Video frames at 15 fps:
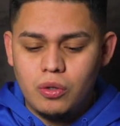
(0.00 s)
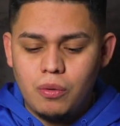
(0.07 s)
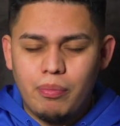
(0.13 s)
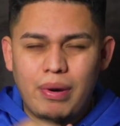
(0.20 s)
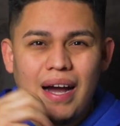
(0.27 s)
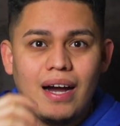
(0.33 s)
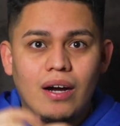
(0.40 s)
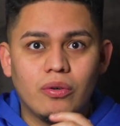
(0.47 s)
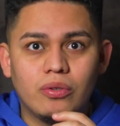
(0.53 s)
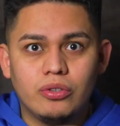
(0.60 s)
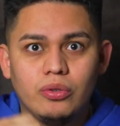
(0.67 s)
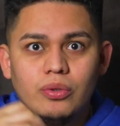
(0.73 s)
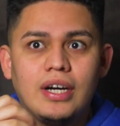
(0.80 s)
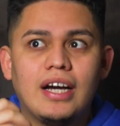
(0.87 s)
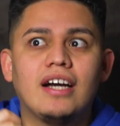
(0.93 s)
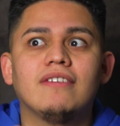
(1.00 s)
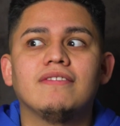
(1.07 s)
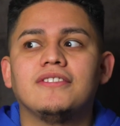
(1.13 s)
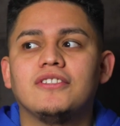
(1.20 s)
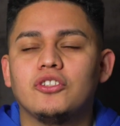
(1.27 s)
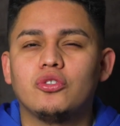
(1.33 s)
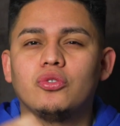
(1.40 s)
power you have
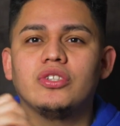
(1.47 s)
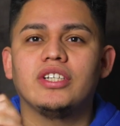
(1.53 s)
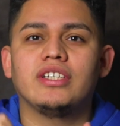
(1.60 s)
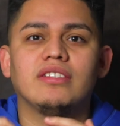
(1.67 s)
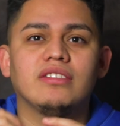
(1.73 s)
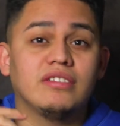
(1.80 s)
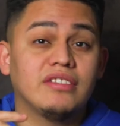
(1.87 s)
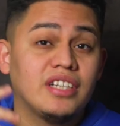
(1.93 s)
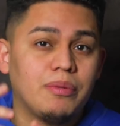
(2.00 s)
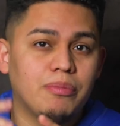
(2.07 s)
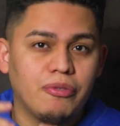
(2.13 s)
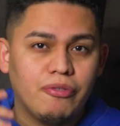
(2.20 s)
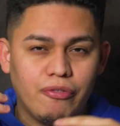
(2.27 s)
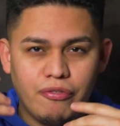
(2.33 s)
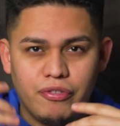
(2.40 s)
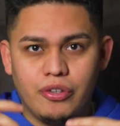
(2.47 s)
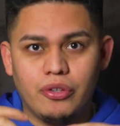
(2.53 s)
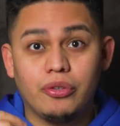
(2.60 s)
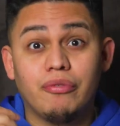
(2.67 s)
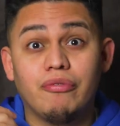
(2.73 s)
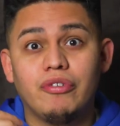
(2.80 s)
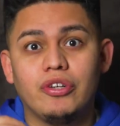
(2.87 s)
into creating the type of
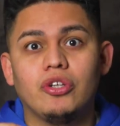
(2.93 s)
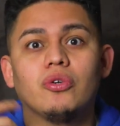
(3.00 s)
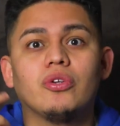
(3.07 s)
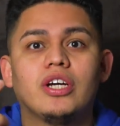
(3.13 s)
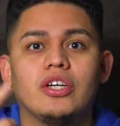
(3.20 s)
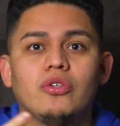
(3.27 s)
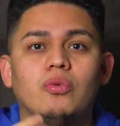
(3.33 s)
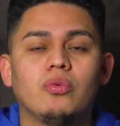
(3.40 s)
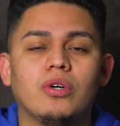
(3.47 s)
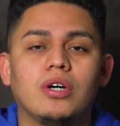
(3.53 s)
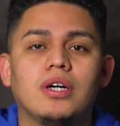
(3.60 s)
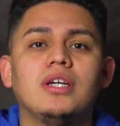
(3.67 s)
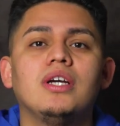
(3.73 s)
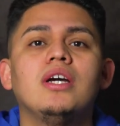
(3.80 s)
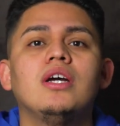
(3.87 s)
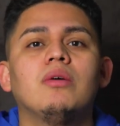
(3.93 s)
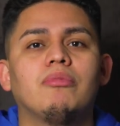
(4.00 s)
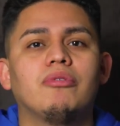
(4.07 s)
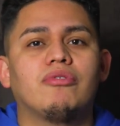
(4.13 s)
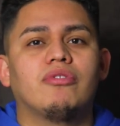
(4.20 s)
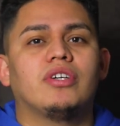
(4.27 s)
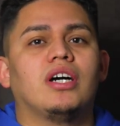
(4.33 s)
feel or video that you want.
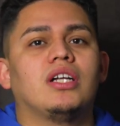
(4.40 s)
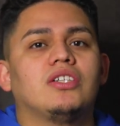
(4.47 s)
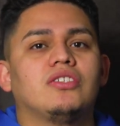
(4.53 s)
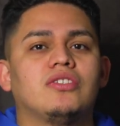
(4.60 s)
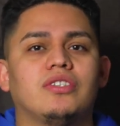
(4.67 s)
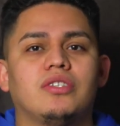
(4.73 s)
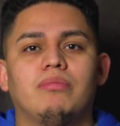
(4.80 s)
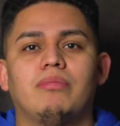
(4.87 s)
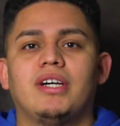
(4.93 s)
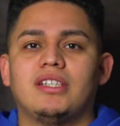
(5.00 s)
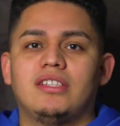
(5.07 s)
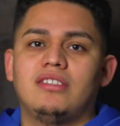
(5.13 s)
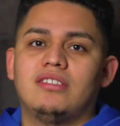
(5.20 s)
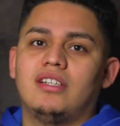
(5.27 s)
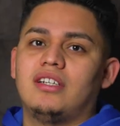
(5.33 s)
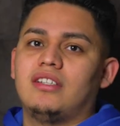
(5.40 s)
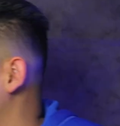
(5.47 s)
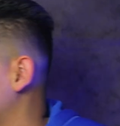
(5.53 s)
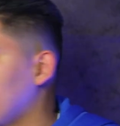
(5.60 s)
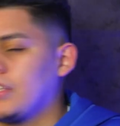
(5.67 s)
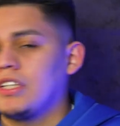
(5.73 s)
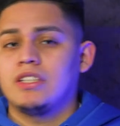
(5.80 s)
But for now, let's turn back these lights.
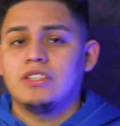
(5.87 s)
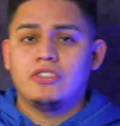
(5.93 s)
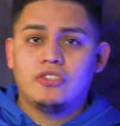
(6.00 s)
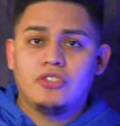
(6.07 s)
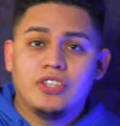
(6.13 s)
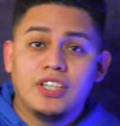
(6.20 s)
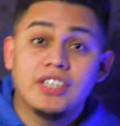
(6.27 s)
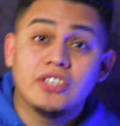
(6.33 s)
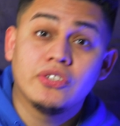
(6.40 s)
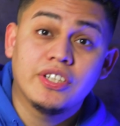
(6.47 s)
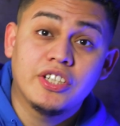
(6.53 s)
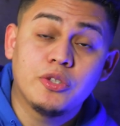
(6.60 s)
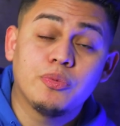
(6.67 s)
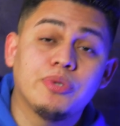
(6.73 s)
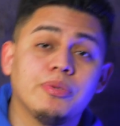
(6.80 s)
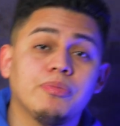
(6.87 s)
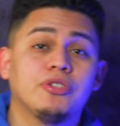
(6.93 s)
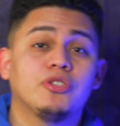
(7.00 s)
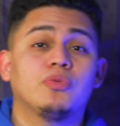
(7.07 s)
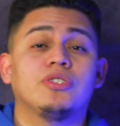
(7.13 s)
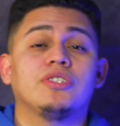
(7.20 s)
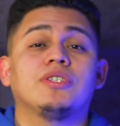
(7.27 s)
So yeah, so that's pretty
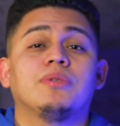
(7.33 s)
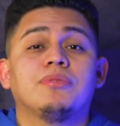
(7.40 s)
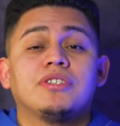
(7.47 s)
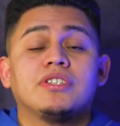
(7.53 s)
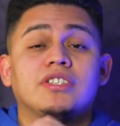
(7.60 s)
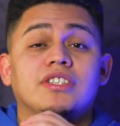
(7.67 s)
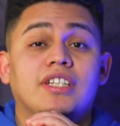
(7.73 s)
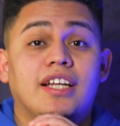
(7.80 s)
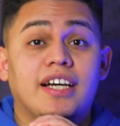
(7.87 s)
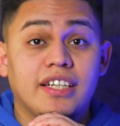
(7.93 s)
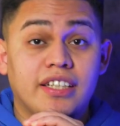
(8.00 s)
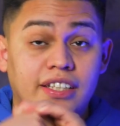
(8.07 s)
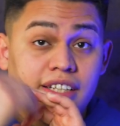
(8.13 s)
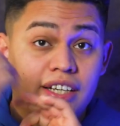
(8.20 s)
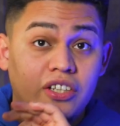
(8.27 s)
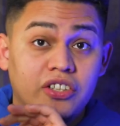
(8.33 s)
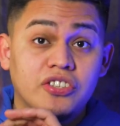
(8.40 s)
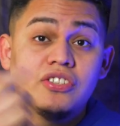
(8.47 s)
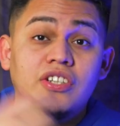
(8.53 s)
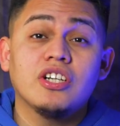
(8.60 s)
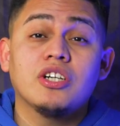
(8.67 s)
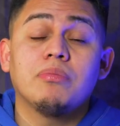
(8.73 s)
much when it comes to the lighting. Now
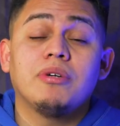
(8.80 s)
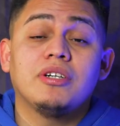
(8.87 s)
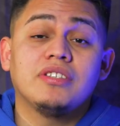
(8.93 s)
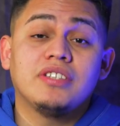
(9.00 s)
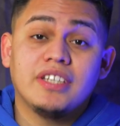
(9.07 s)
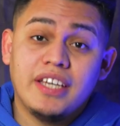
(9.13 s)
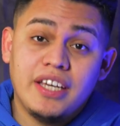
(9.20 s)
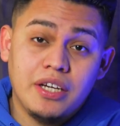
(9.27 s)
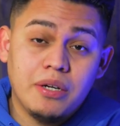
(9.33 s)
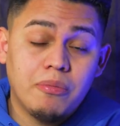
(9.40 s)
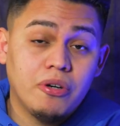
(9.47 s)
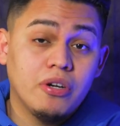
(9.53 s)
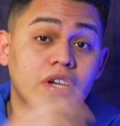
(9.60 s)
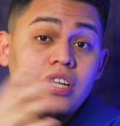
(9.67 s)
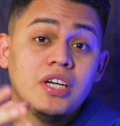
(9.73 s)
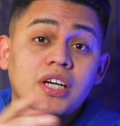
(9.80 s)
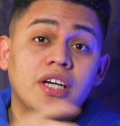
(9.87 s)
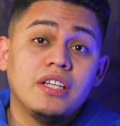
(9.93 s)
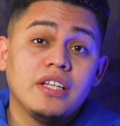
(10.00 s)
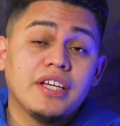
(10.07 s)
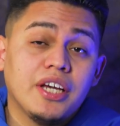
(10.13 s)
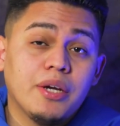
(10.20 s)
let's talk about the camera.
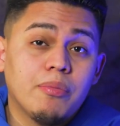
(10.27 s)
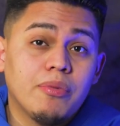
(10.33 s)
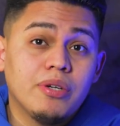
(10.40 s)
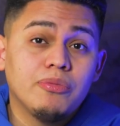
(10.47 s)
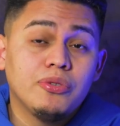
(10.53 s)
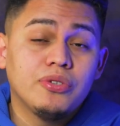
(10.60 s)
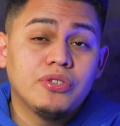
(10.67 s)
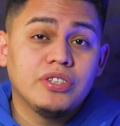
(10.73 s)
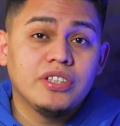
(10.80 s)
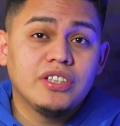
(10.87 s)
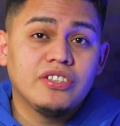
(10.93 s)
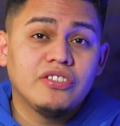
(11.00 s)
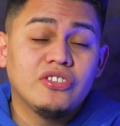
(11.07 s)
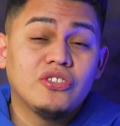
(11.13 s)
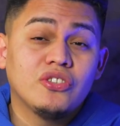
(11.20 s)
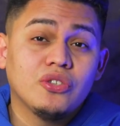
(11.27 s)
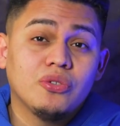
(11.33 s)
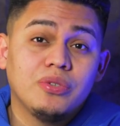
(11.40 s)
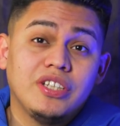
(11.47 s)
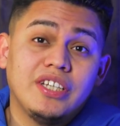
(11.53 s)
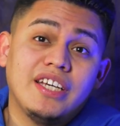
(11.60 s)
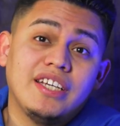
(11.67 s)
The camera I'm using is the
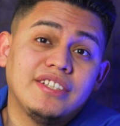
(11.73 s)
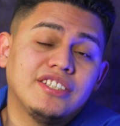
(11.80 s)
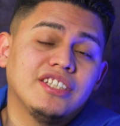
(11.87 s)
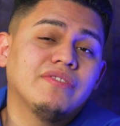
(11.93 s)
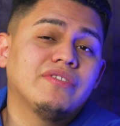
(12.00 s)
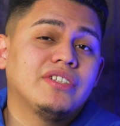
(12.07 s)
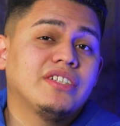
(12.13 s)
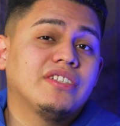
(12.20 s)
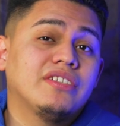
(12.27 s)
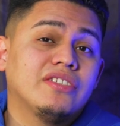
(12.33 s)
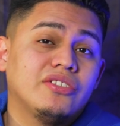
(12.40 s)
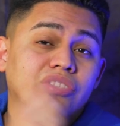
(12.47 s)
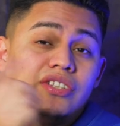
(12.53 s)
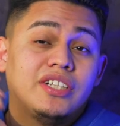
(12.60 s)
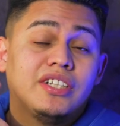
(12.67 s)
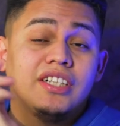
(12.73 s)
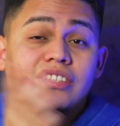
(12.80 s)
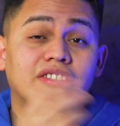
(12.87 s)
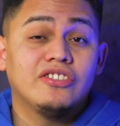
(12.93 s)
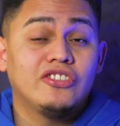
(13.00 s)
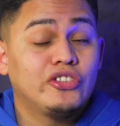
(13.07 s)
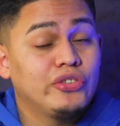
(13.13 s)
Sony a7S III. Now
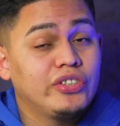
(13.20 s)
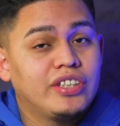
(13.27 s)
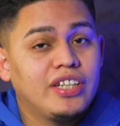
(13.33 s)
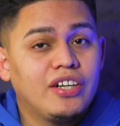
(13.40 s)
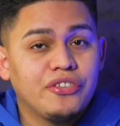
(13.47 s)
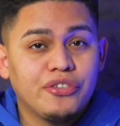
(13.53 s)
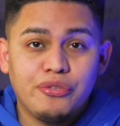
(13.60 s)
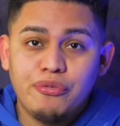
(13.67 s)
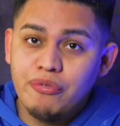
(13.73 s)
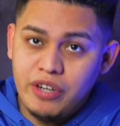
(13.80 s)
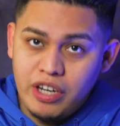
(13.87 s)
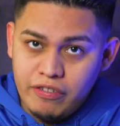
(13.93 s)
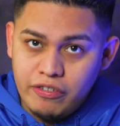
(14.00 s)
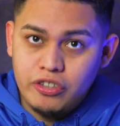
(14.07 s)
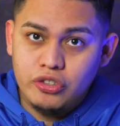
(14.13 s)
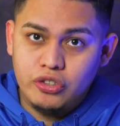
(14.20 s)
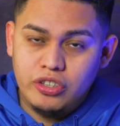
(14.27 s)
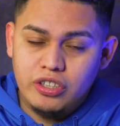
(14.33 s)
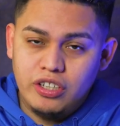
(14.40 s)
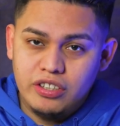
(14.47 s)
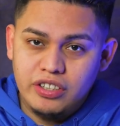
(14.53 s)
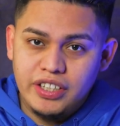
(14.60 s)
that's a
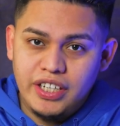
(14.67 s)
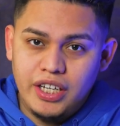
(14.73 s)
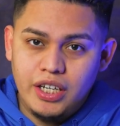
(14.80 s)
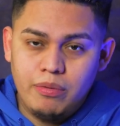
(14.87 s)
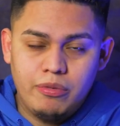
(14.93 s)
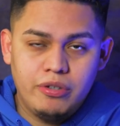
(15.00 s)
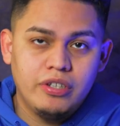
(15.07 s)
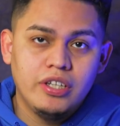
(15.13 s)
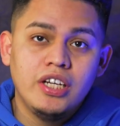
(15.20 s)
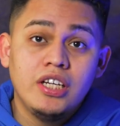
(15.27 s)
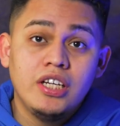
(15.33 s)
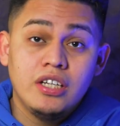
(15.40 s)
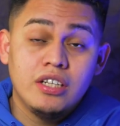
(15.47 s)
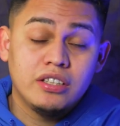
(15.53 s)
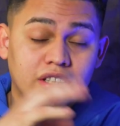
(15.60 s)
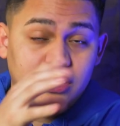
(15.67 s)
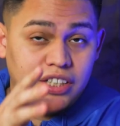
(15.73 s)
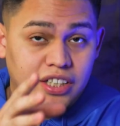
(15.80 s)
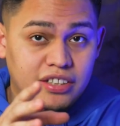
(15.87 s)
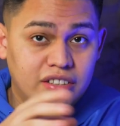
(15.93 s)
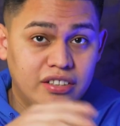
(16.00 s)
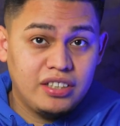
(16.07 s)
$3,500 camera. The
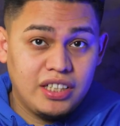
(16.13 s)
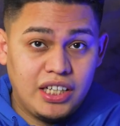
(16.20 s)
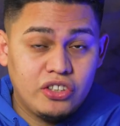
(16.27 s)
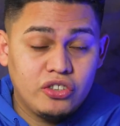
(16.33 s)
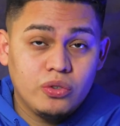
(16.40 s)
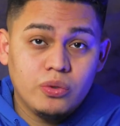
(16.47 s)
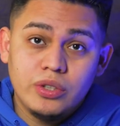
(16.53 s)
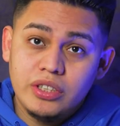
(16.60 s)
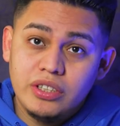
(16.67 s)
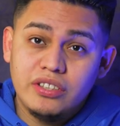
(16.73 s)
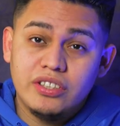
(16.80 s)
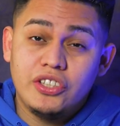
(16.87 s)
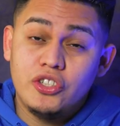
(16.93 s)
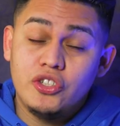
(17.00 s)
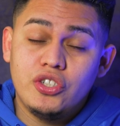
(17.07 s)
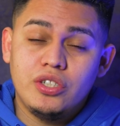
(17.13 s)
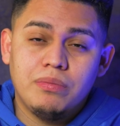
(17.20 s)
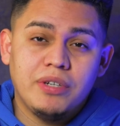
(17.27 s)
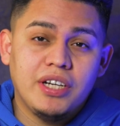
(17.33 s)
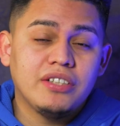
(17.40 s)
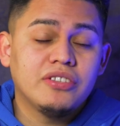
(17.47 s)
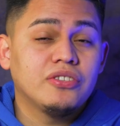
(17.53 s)
lens attached to it is a G
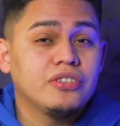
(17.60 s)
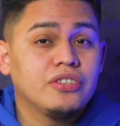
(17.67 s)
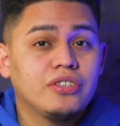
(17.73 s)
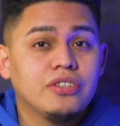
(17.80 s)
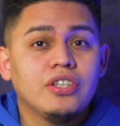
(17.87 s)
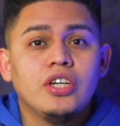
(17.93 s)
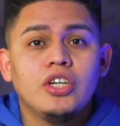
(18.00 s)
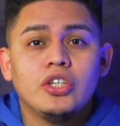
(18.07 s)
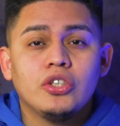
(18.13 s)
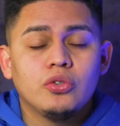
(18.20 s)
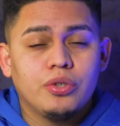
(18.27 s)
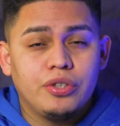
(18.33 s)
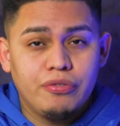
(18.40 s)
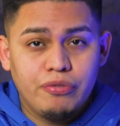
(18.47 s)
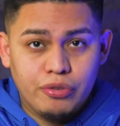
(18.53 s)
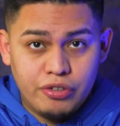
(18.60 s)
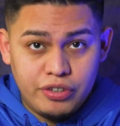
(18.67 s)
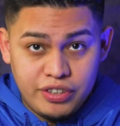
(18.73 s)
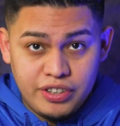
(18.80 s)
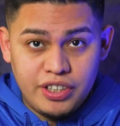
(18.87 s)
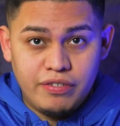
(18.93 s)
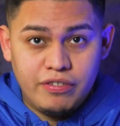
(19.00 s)
Master
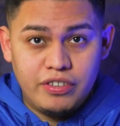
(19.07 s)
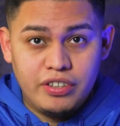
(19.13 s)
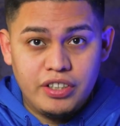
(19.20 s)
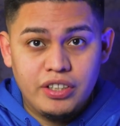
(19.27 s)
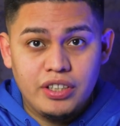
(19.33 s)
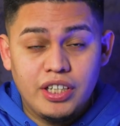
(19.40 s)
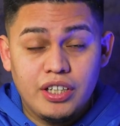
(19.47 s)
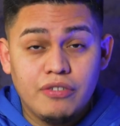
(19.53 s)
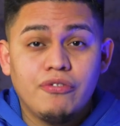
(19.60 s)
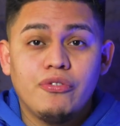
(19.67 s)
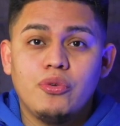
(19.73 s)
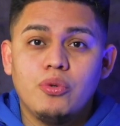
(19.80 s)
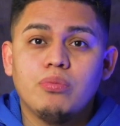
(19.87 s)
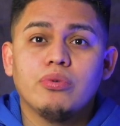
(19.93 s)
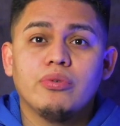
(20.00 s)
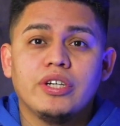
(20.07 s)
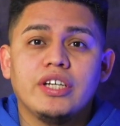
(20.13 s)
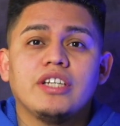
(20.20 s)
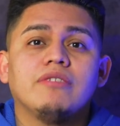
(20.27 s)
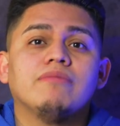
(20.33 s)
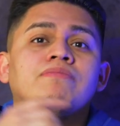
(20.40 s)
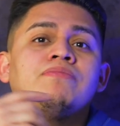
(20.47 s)
24-70
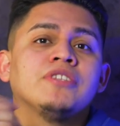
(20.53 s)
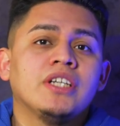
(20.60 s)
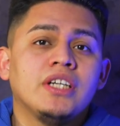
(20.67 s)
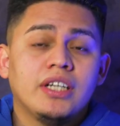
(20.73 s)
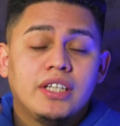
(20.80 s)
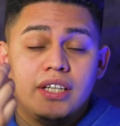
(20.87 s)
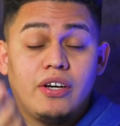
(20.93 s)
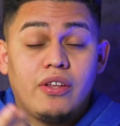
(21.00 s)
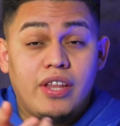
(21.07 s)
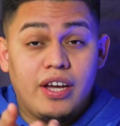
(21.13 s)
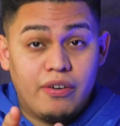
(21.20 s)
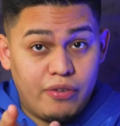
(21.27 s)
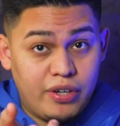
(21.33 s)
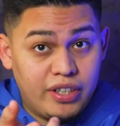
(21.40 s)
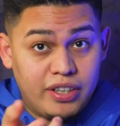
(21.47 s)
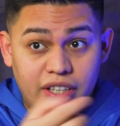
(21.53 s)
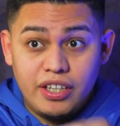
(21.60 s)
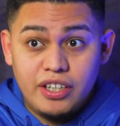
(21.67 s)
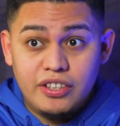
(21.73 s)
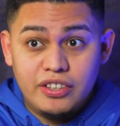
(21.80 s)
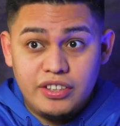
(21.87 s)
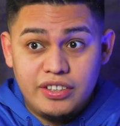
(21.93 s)
f2.8. Now that right
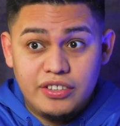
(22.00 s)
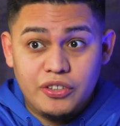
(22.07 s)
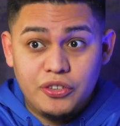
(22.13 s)
there is